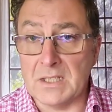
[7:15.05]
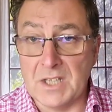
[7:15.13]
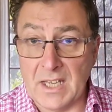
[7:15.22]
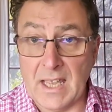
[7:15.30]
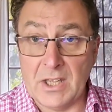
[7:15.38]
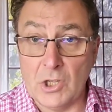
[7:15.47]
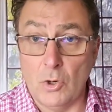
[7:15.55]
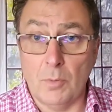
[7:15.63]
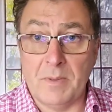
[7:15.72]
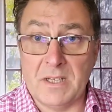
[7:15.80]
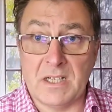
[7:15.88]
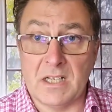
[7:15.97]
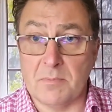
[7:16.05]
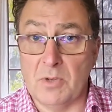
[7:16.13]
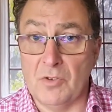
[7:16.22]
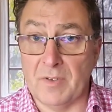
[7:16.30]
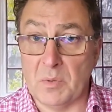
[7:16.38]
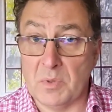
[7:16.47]
to get your business
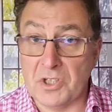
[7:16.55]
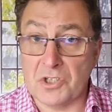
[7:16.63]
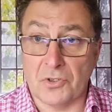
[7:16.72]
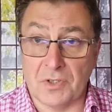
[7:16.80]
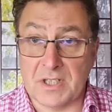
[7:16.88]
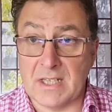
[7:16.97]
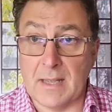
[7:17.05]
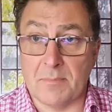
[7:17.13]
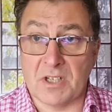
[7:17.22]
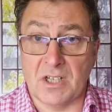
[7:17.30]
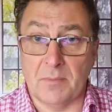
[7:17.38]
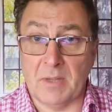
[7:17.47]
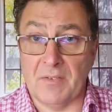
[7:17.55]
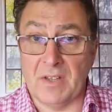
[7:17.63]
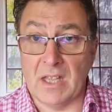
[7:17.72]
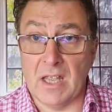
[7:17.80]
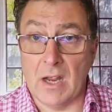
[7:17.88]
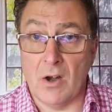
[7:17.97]
moving with the sort of tips that I'm
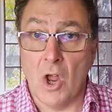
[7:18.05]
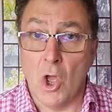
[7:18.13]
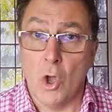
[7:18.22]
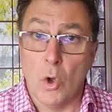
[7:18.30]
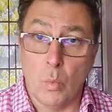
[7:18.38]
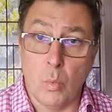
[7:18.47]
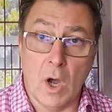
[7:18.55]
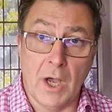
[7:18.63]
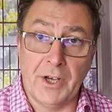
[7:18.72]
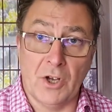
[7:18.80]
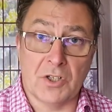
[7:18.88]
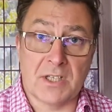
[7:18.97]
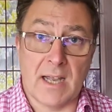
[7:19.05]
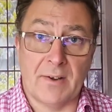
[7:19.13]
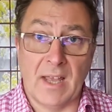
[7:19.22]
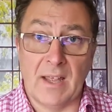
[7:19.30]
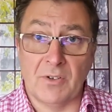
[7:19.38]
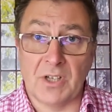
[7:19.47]
giving here, why not
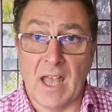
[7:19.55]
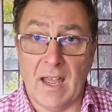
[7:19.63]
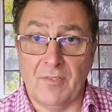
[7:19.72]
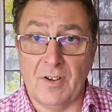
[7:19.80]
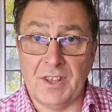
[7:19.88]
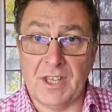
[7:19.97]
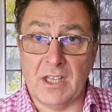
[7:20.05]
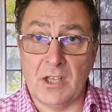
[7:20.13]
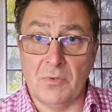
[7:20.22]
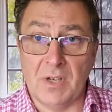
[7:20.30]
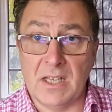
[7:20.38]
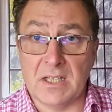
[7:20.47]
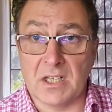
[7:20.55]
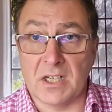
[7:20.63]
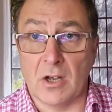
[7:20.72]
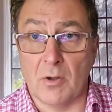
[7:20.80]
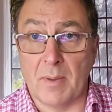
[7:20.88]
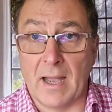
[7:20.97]
download everything you need to
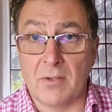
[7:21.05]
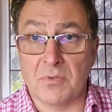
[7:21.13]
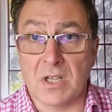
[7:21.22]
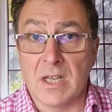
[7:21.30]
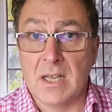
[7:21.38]
know about